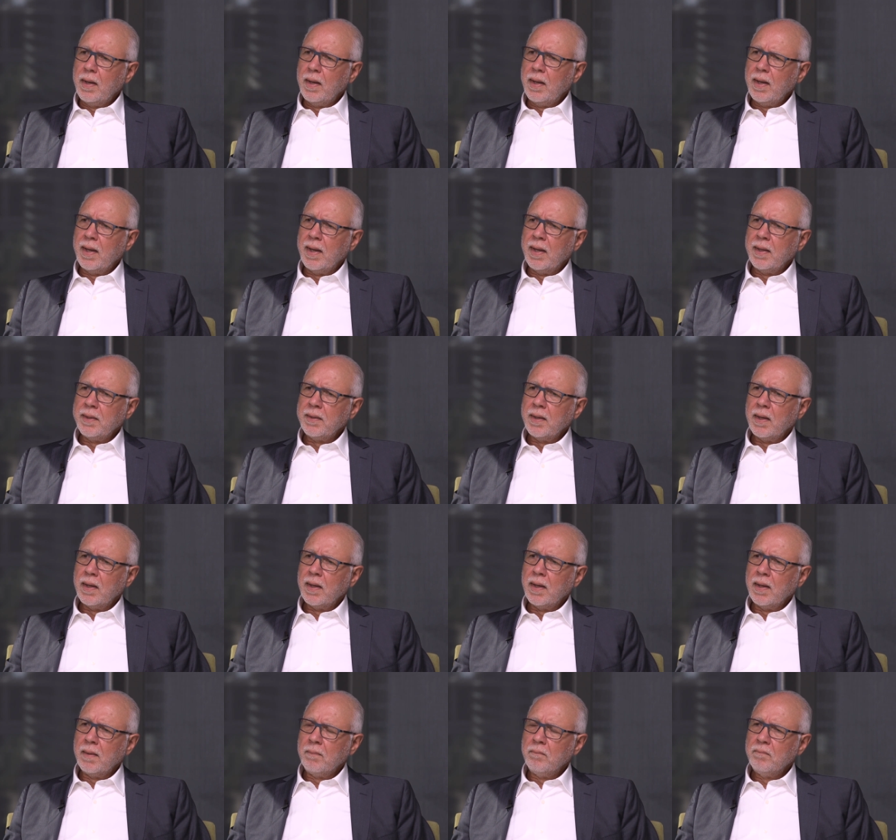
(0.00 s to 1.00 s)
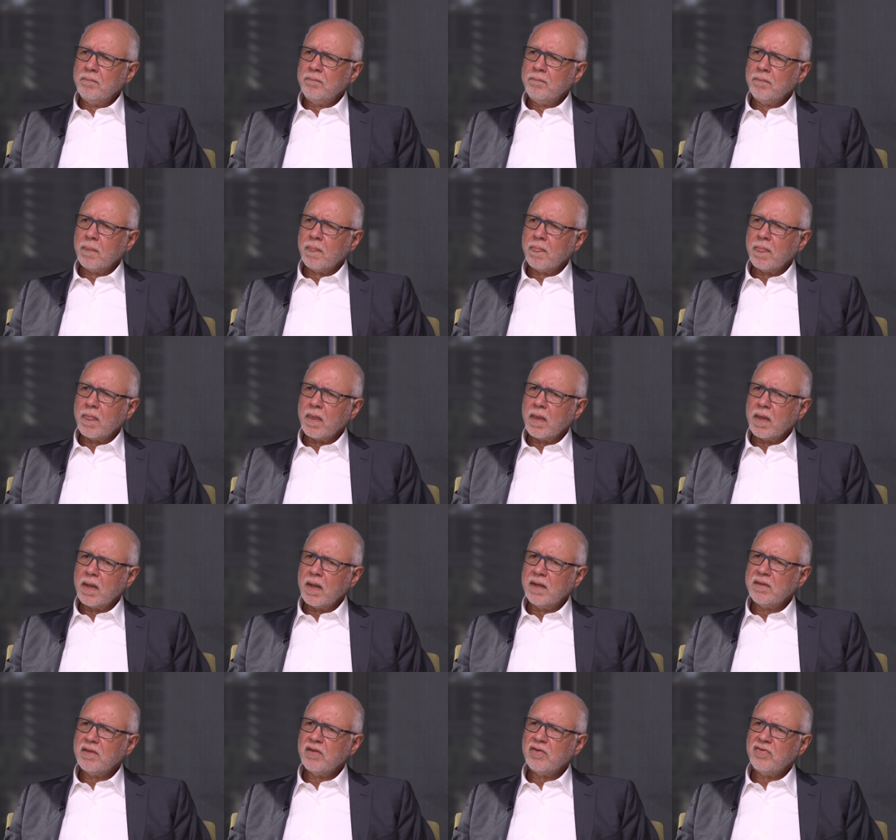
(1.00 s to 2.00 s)
And um,
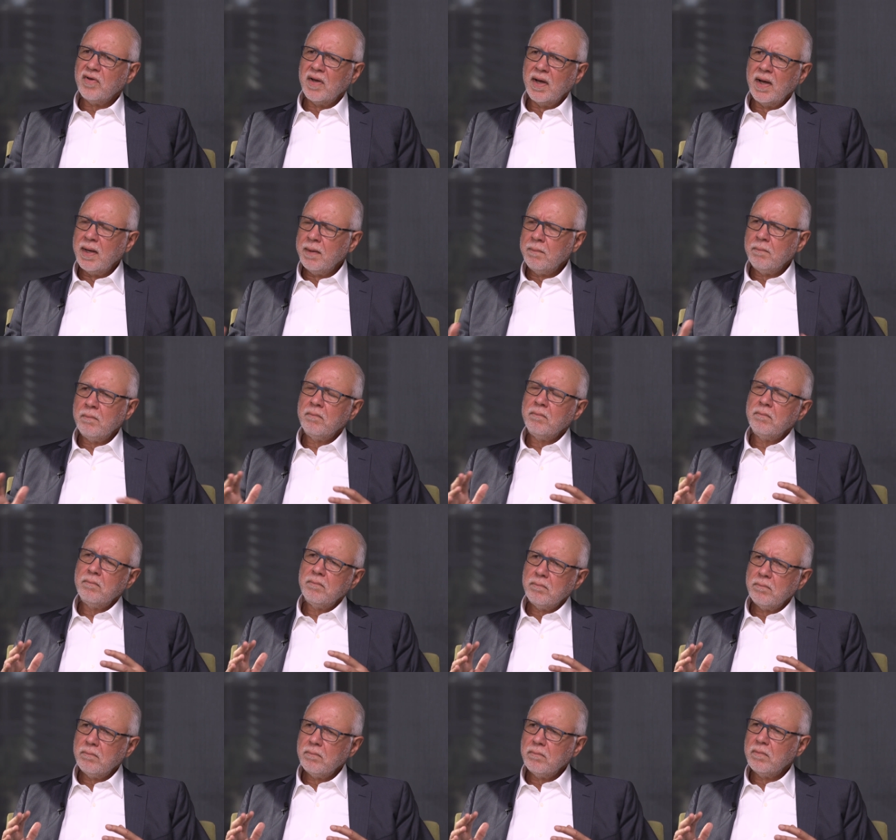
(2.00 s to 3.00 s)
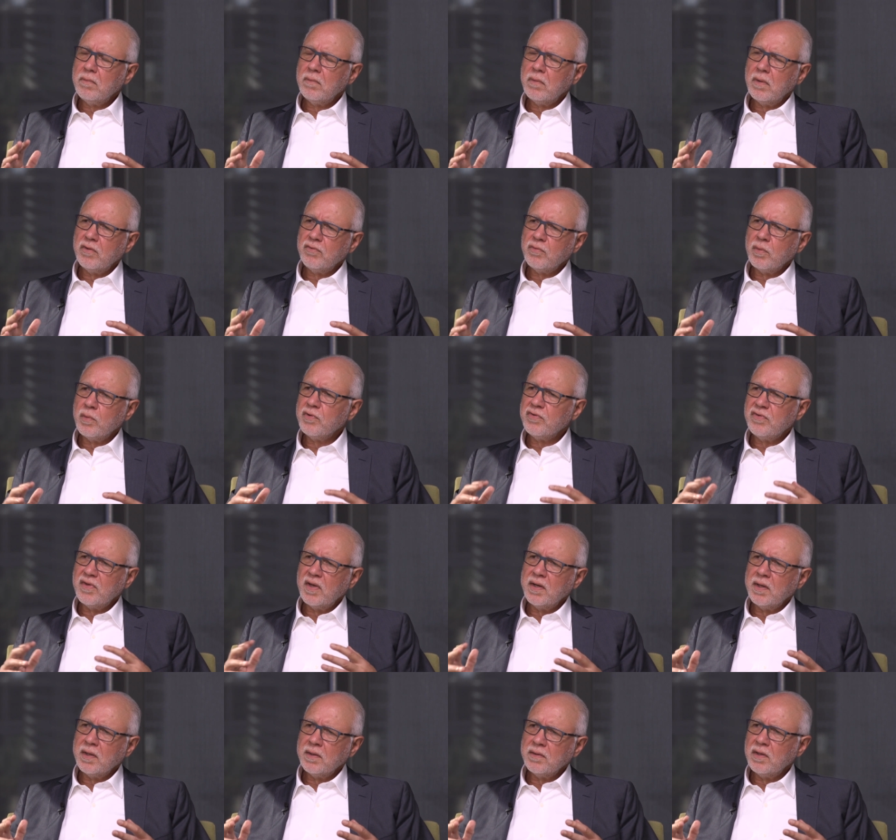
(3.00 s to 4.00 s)
at the time, as we were
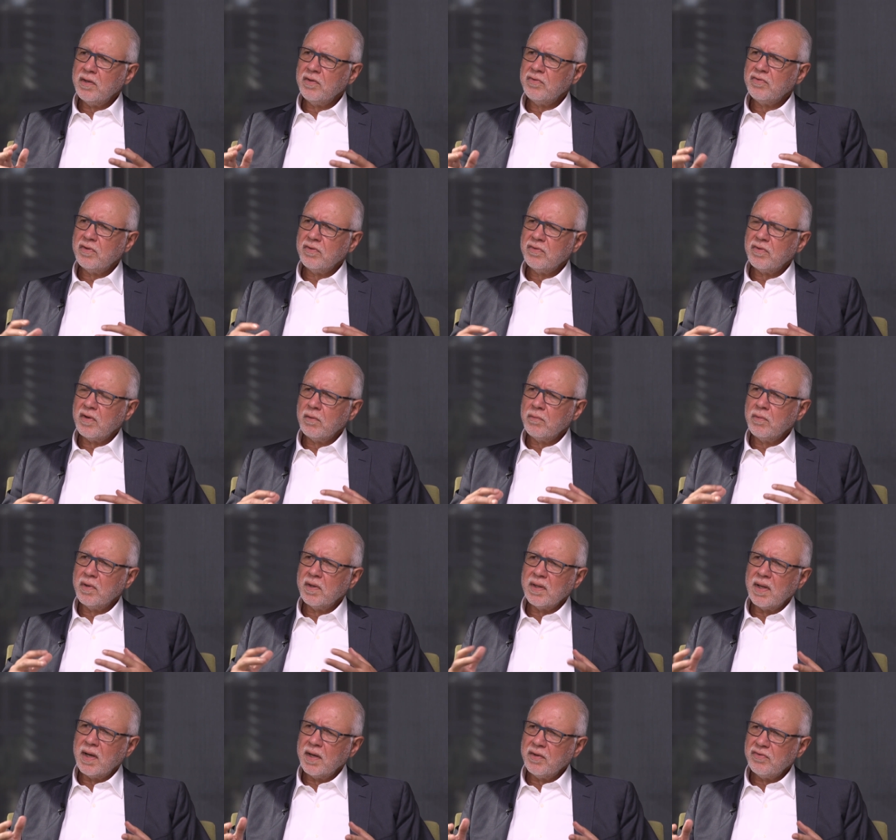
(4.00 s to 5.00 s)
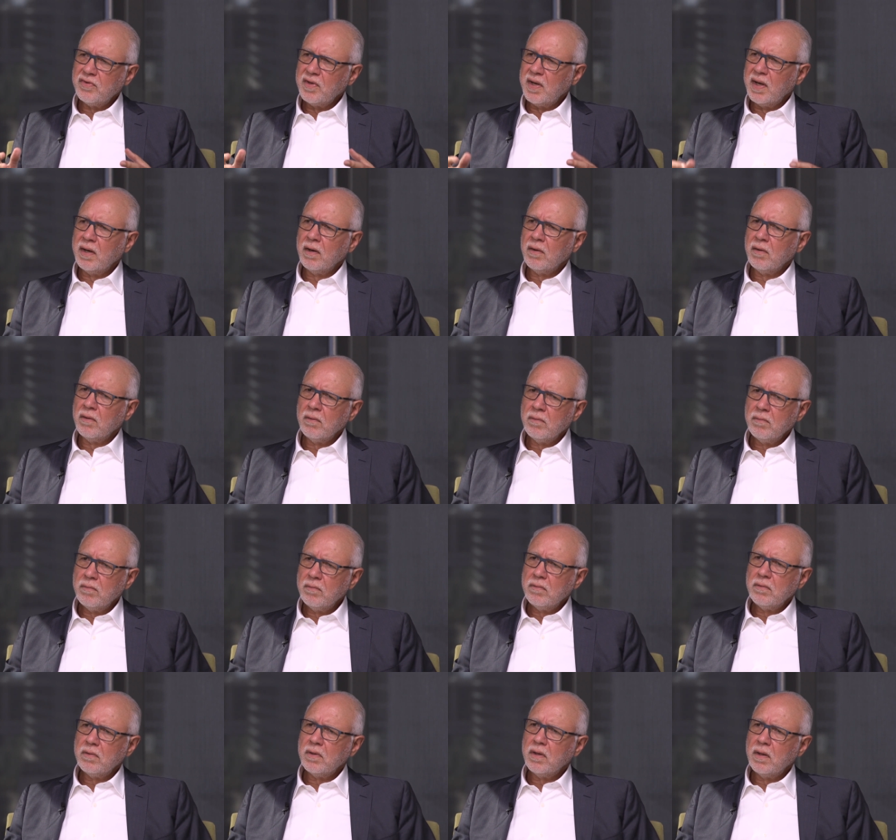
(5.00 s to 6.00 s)
studying these, as I realized how
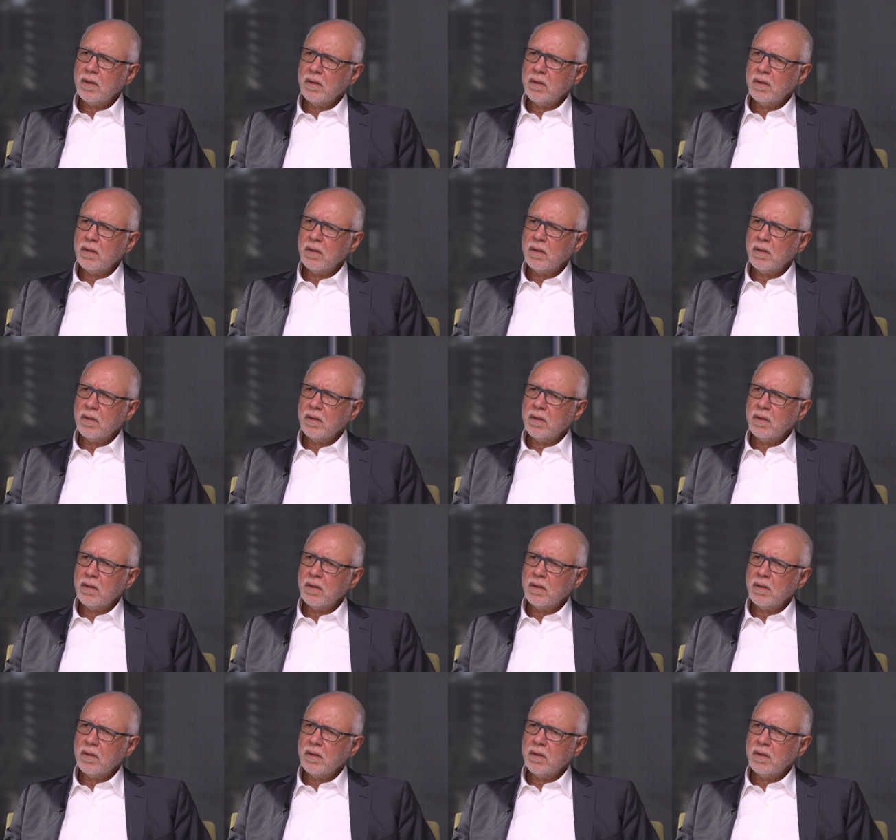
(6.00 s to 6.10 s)
uh,